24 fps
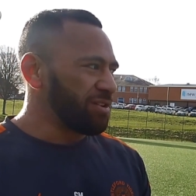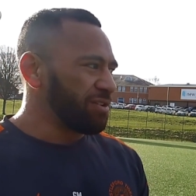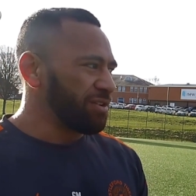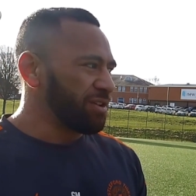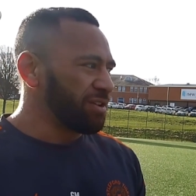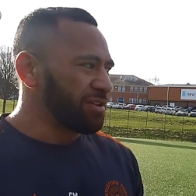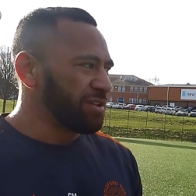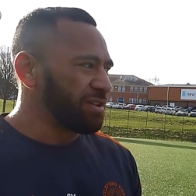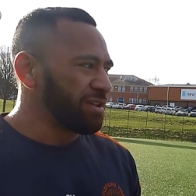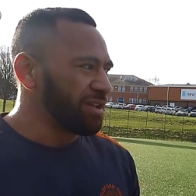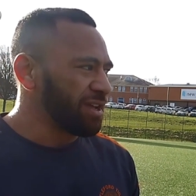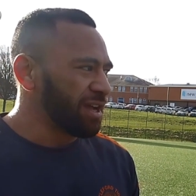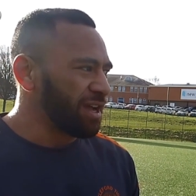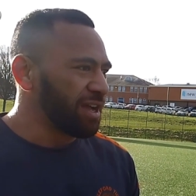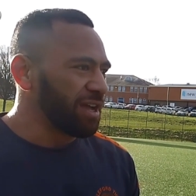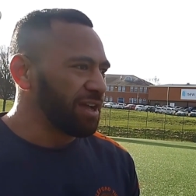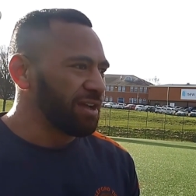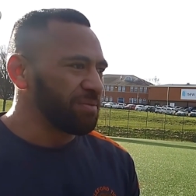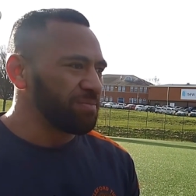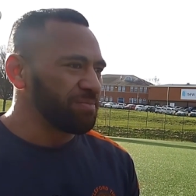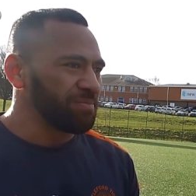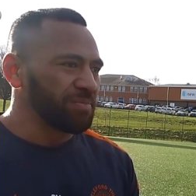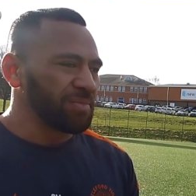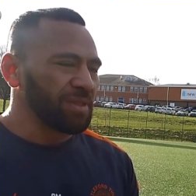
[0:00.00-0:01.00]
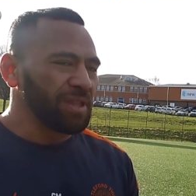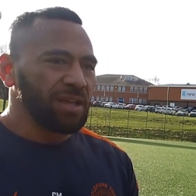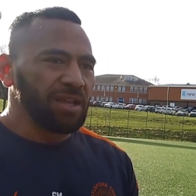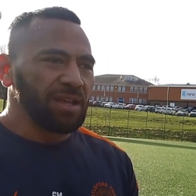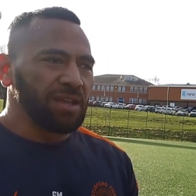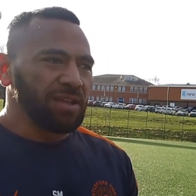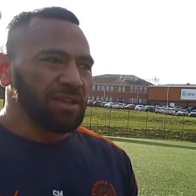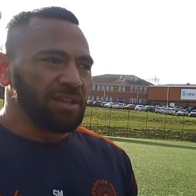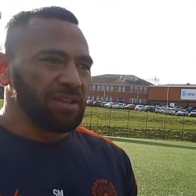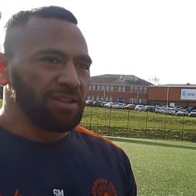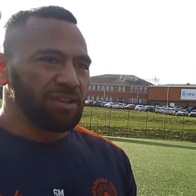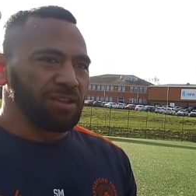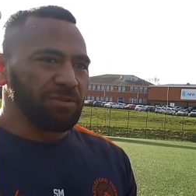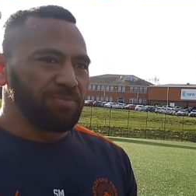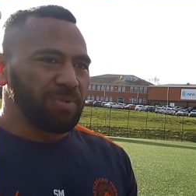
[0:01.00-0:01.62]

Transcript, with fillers: not only you know,